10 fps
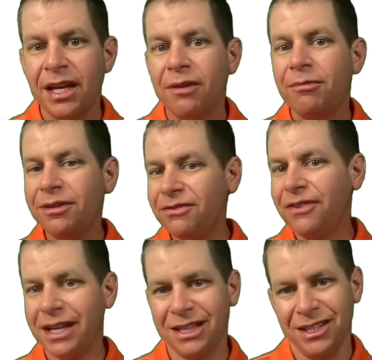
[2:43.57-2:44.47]
One
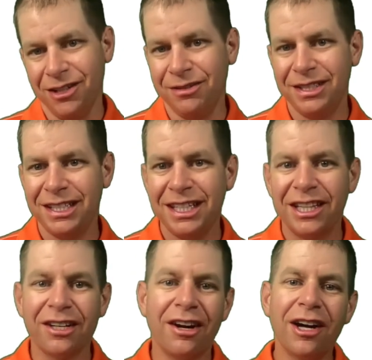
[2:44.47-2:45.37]
final note,
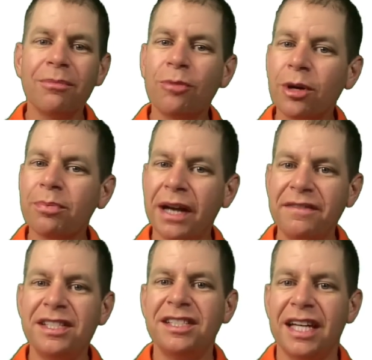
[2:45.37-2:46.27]
there are more
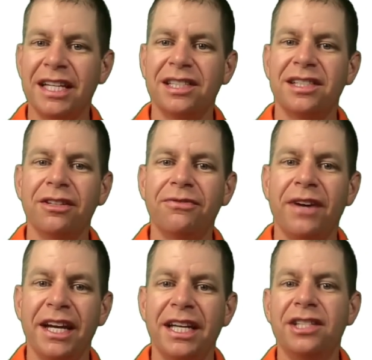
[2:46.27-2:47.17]
privacy settings that you'll
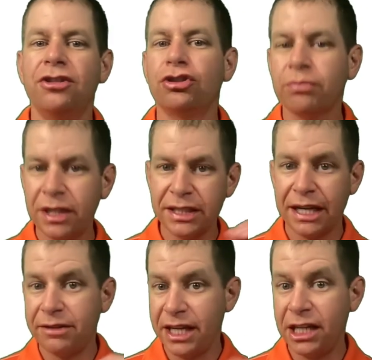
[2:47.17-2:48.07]
find as you drill
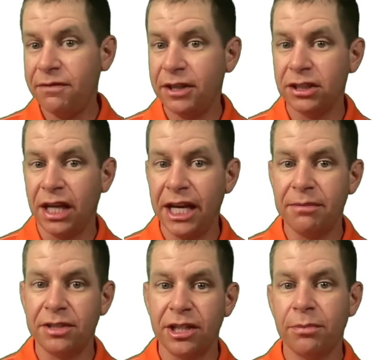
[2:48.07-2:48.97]
down to individual
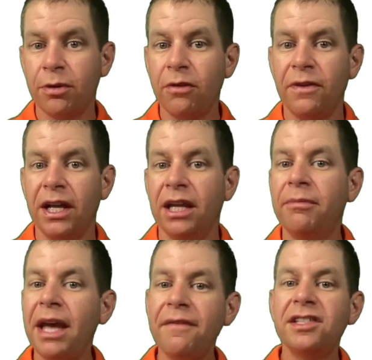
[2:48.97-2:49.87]
items on your profile, and
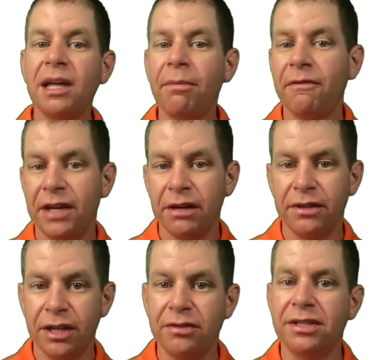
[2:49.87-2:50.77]
we have a separate video
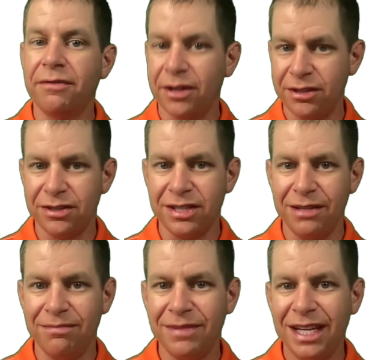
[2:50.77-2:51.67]
on those if you're
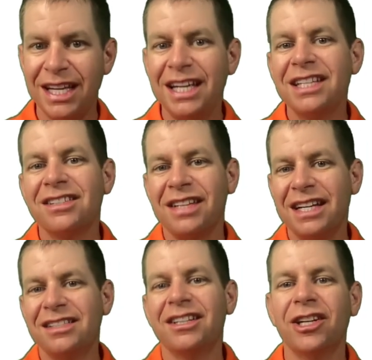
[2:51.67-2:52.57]
interested. So
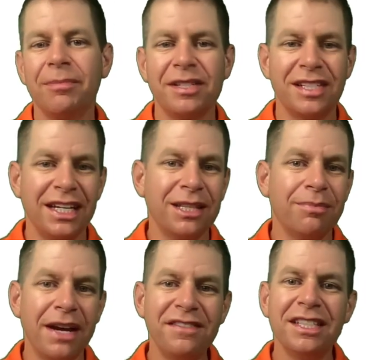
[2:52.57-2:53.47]
that's how to go about setting the
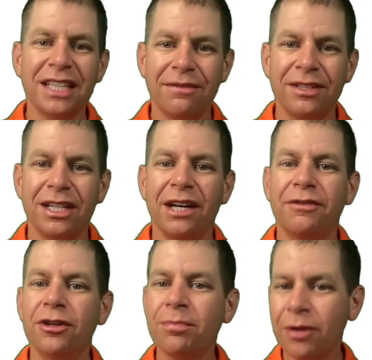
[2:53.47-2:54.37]
privacy level of
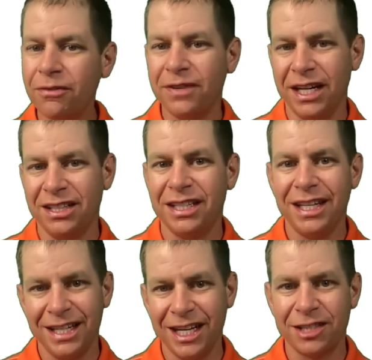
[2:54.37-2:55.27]
your profile
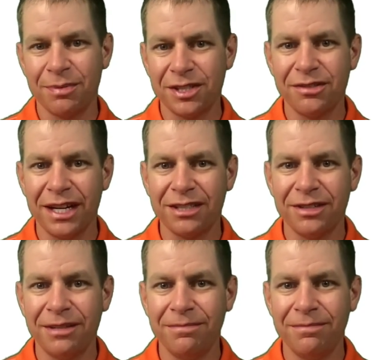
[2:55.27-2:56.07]
in Experts Directory.